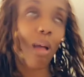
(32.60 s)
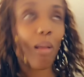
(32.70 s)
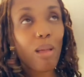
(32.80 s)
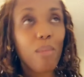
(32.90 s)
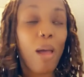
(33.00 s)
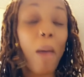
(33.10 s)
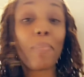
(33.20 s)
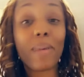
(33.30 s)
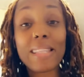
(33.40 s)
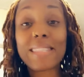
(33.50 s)
blah, blah.
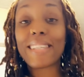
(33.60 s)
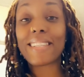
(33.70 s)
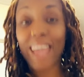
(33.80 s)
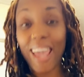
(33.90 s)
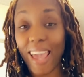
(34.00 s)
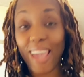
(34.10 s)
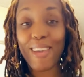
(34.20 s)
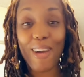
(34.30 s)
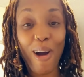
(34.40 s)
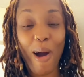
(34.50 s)
But today,
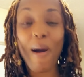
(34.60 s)
y'all,